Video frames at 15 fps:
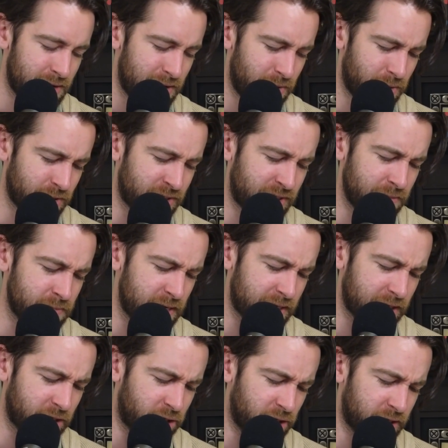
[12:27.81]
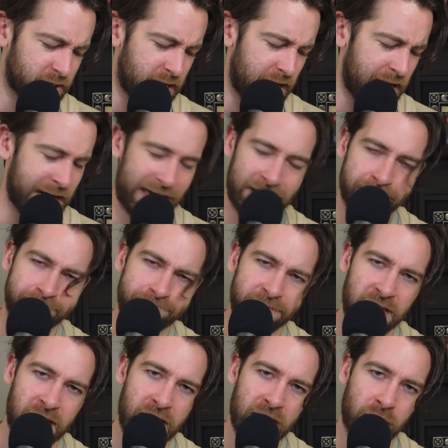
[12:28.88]
or seem like a good guy
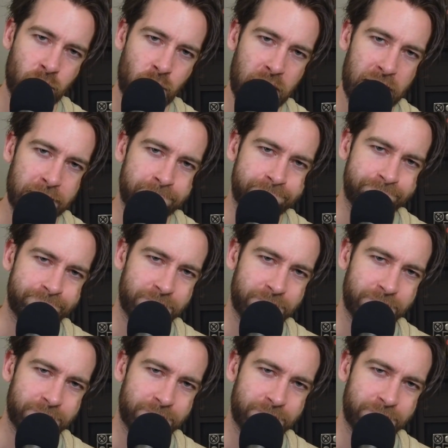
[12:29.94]
in any way.